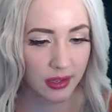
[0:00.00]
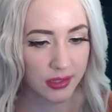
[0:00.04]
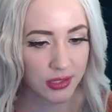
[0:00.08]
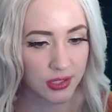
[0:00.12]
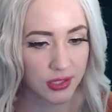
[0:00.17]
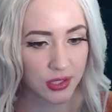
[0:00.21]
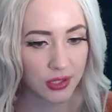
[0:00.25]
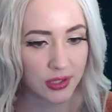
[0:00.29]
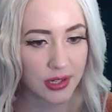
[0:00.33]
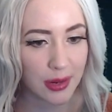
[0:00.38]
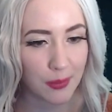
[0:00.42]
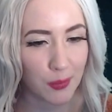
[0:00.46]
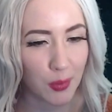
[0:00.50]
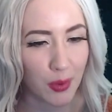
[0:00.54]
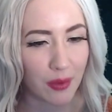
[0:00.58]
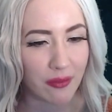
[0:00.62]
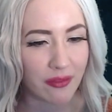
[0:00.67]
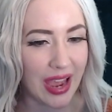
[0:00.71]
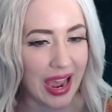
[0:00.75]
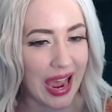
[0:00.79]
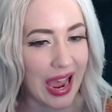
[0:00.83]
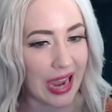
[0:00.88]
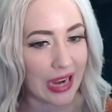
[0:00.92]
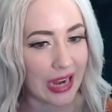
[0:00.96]
a certain number of
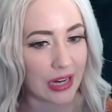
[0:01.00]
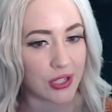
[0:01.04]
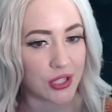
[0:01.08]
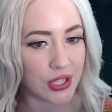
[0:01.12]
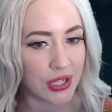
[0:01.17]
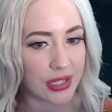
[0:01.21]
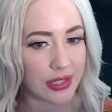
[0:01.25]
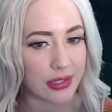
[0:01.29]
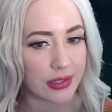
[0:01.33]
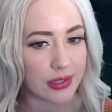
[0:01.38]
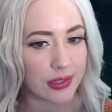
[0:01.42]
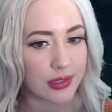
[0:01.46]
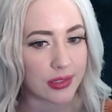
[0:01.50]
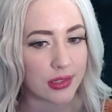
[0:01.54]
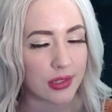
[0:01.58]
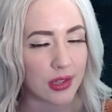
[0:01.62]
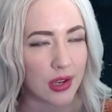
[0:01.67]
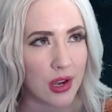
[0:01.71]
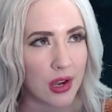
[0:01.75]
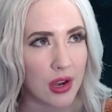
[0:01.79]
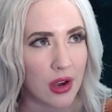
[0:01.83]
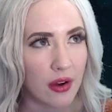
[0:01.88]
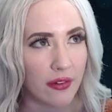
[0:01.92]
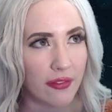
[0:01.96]
actions
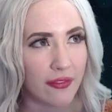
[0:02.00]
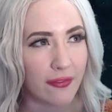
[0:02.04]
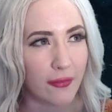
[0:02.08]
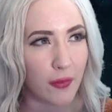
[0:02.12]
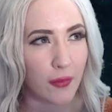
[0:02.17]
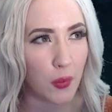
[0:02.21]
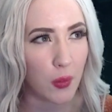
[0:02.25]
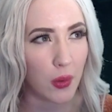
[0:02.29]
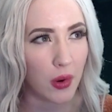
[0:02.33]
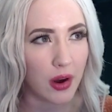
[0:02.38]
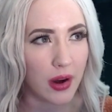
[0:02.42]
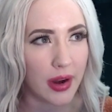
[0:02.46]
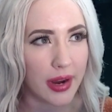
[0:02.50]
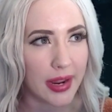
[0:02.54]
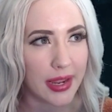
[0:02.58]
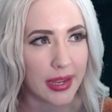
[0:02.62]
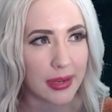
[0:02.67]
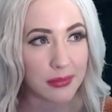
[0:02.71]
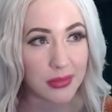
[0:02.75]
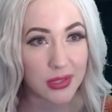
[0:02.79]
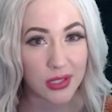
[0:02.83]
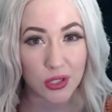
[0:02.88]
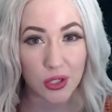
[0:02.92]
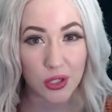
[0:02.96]
for
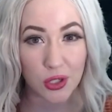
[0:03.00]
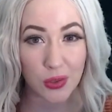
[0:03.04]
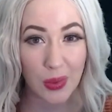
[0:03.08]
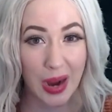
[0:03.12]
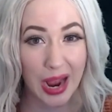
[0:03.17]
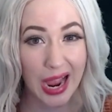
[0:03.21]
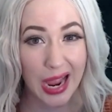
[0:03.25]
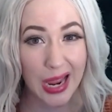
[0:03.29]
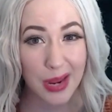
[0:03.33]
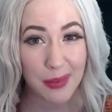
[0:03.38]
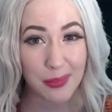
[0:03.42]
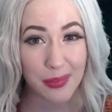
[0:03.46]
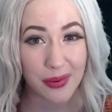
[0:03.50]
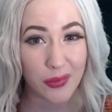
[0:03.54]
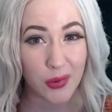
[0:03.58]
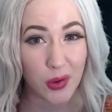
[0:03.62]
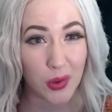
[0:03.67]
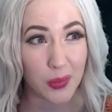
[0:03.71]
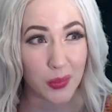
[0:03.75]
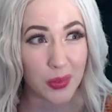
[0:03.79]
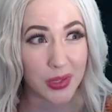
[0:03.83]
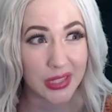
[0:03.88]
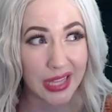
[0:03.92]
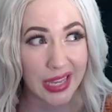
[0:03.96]
him to try
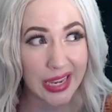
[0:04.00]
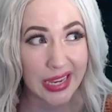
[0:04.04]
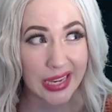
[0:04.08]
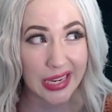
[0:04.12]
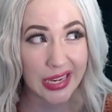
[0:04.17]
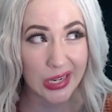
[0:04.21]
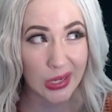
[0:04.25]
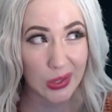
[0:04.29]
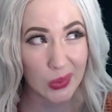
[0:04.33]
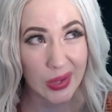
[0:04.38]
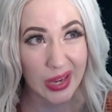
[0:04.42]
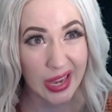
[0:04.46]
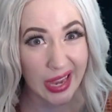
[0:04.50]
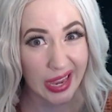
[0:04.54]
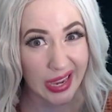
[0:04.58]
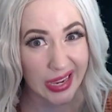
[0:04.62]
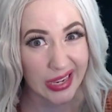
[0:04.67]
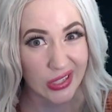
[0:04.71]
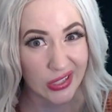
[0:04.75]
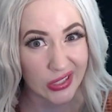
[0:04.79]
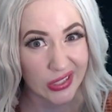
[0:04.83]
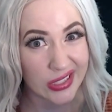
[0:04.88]
before we're like, okay,